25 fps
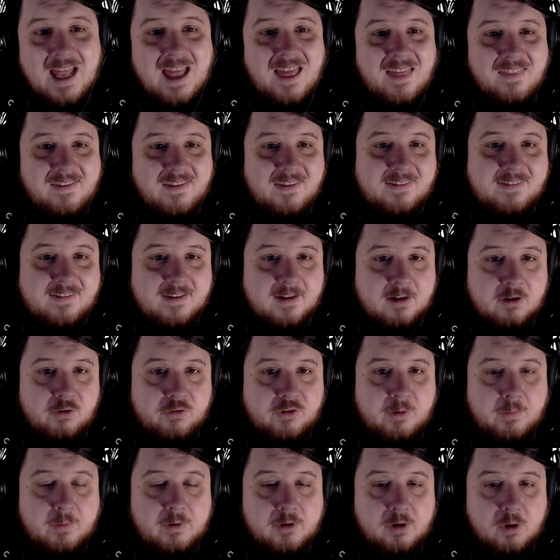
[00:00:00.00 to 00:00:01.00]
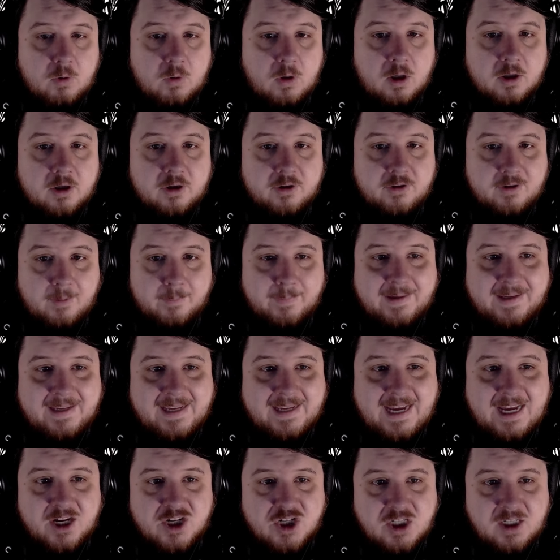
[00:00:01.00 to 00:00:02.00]
This signals they were no longer dumping
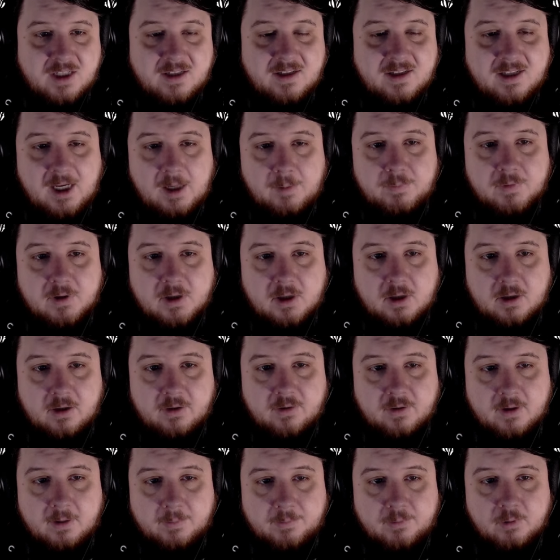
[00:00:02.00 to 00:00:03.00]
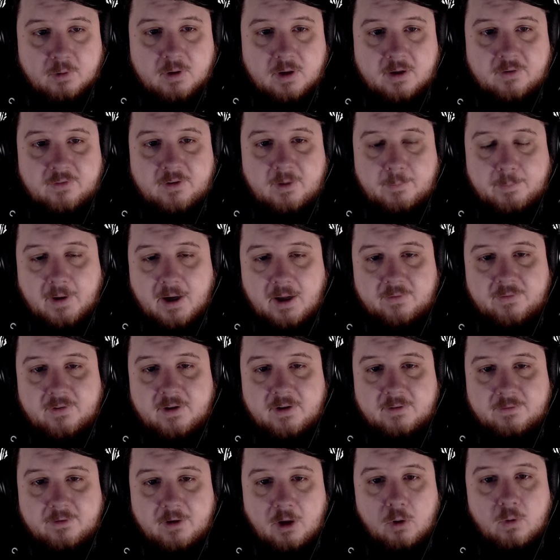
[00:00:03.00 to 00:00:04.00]
cash in to keep the current cryptocurrency Ponzi
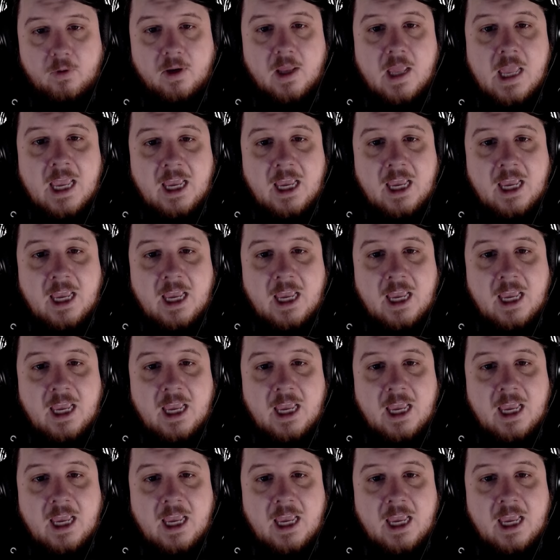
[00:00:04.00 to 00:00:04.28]
afloat,